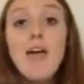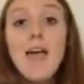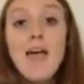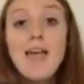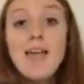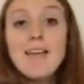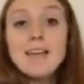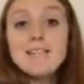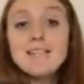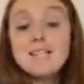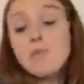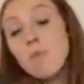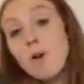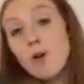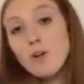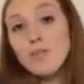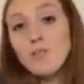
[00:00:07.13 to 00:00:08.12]
and
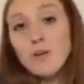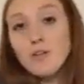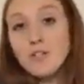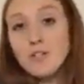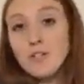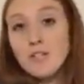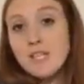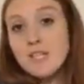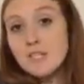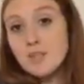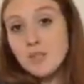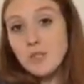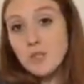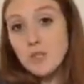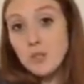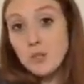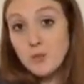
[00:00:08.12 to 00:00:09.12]
part of our Earth
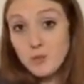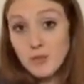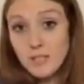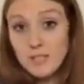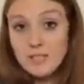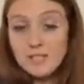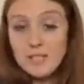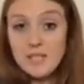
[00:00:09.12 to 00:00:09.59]
history unit,